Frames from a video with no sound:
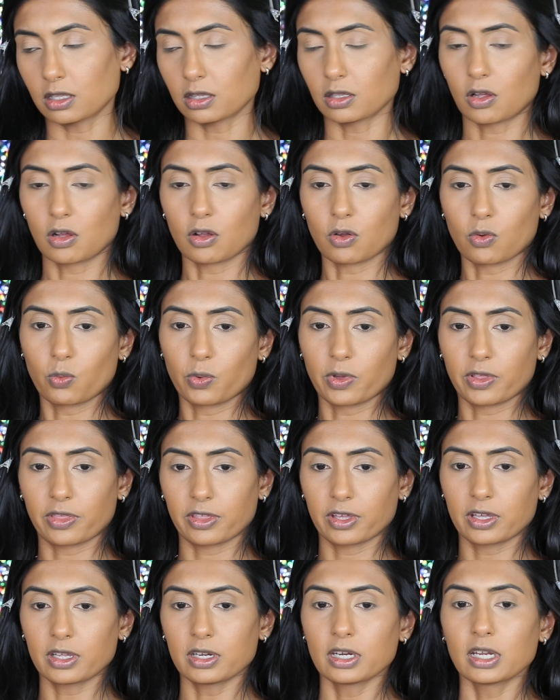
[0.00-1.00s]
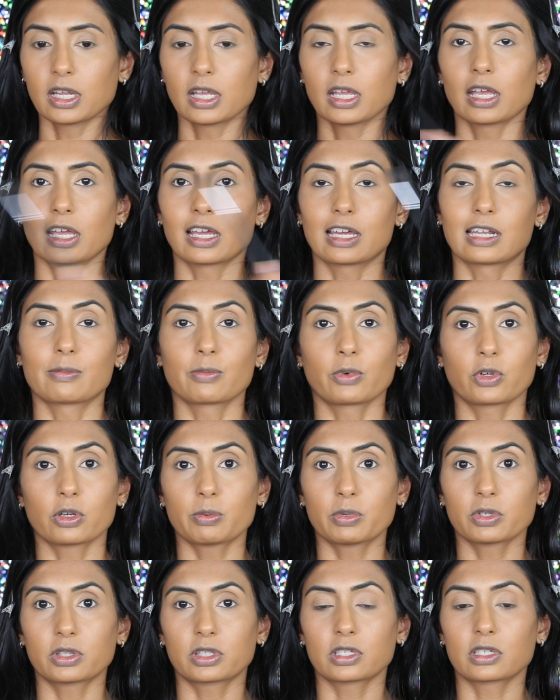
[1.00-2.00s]
along with it. And I'm going to
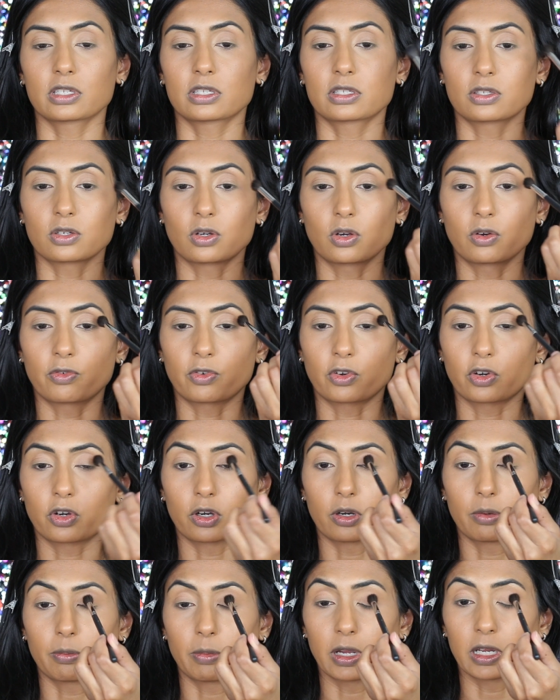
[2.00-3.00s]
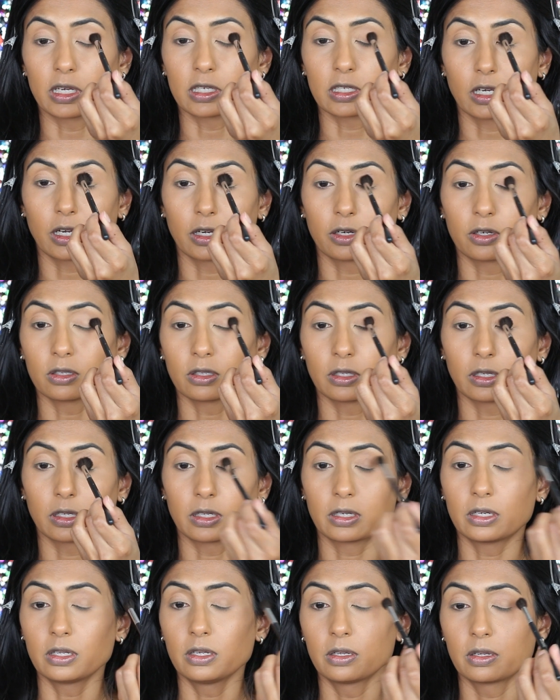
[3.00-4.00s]
put this over my entire
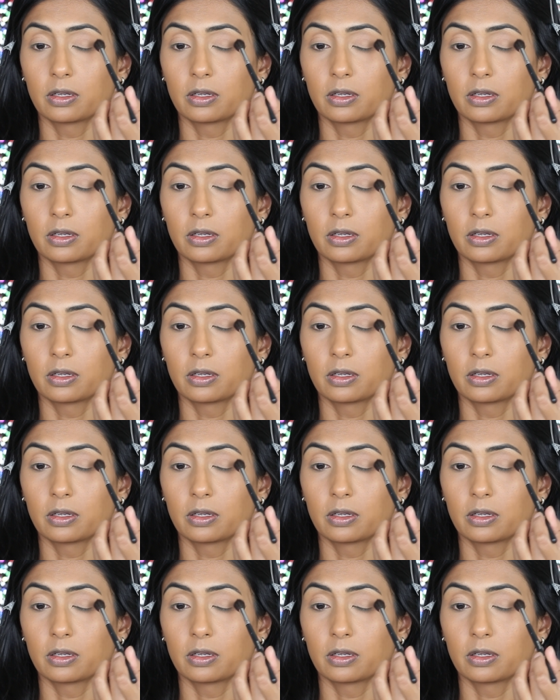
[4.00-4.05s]
lid.